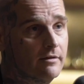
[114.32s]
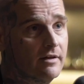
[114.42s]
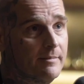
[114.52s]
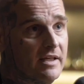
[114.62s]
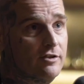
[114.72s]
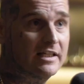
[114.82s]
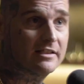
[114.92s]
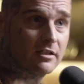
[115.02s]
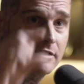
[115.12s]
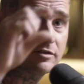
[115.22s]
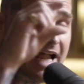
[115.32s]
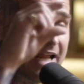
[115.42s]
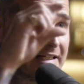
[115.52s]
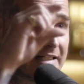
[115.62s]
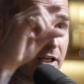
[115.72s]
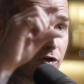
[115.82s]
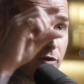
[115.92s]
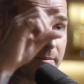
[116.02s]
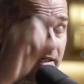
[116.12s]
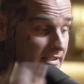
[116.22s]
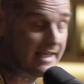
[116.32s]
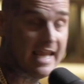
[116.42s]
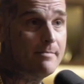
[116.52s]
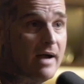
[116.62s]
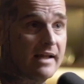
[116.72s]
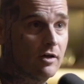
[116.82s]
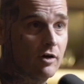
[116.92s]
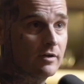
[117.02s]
You know what I mean? You get the little tiny deodorant because I can't buy